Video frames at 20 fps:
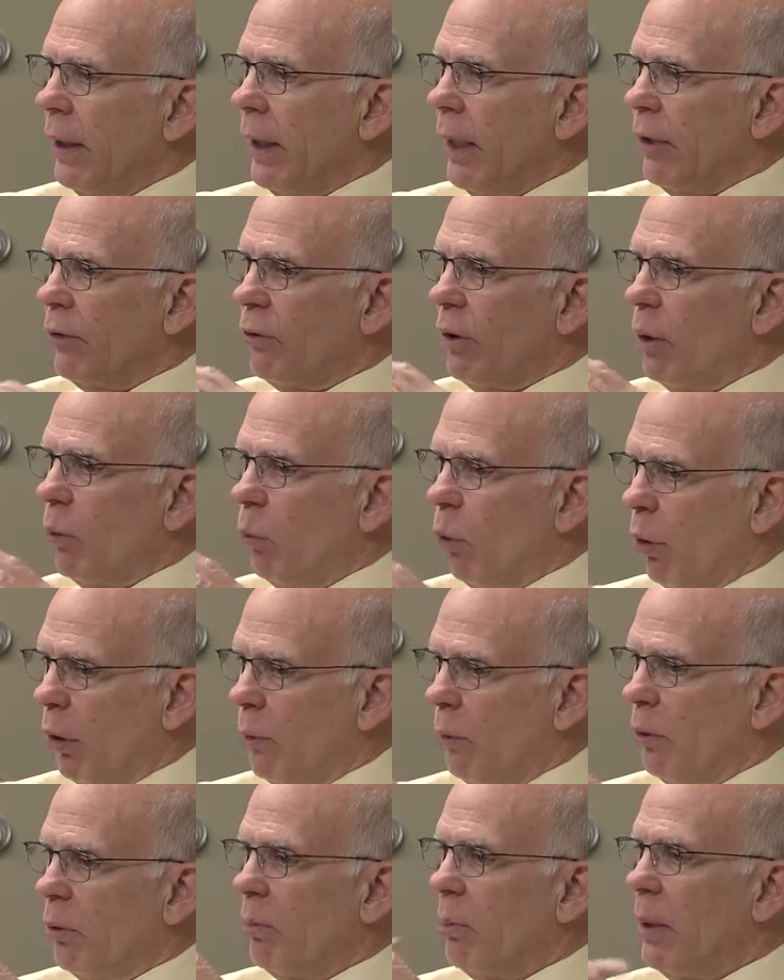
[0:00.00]
as they
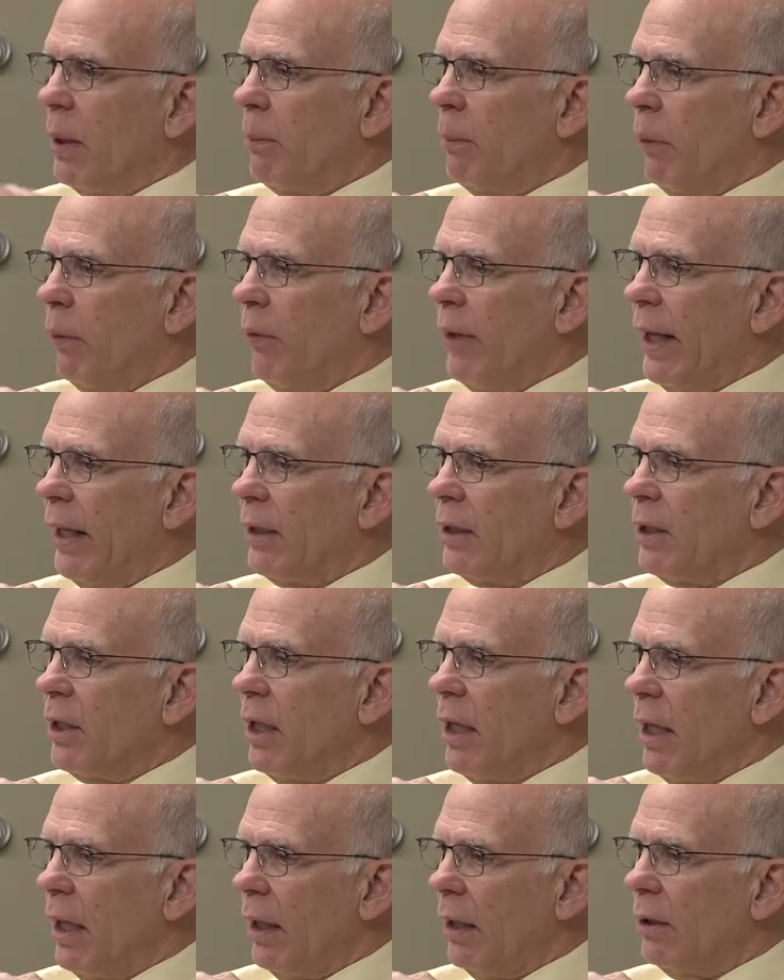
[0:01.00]
work with people that
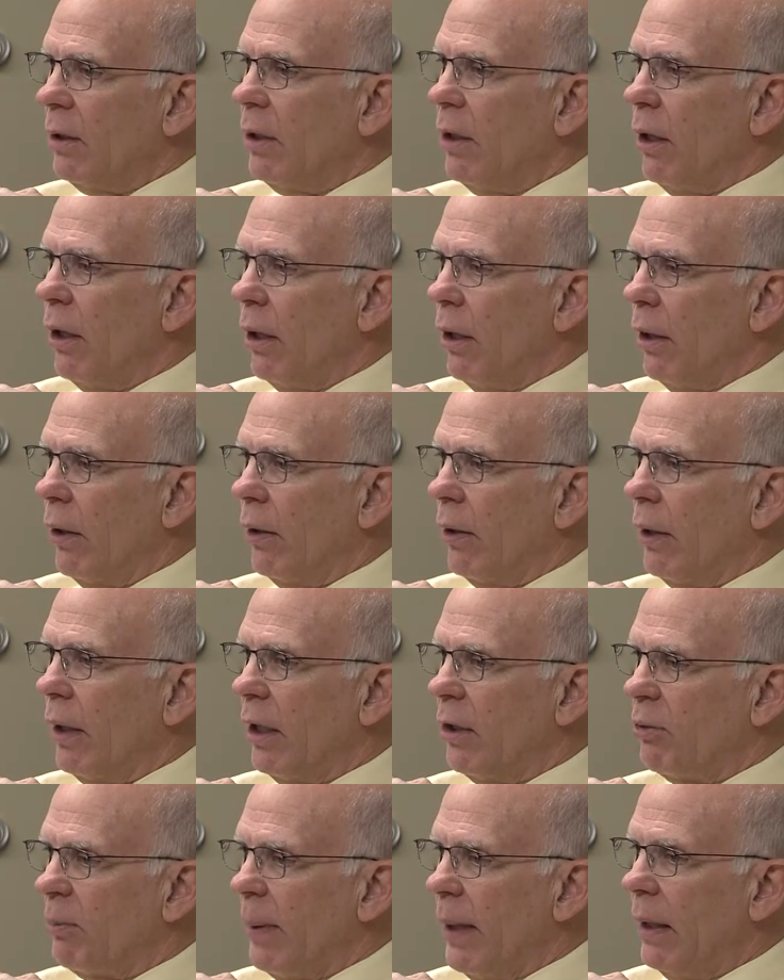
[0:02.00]

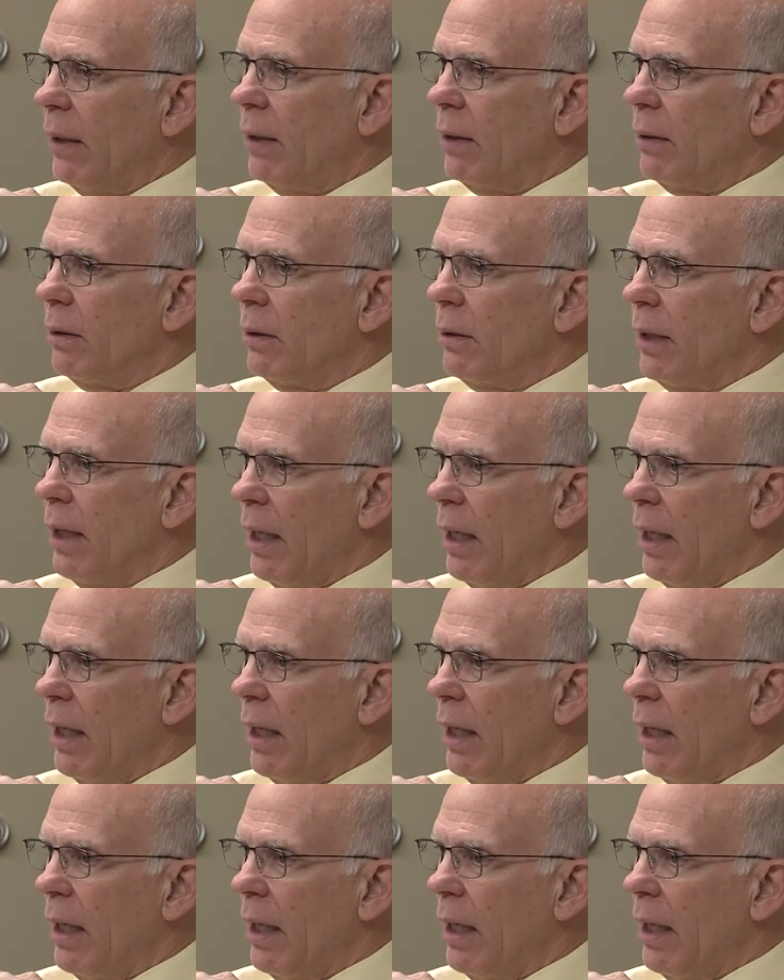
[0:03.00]
expanded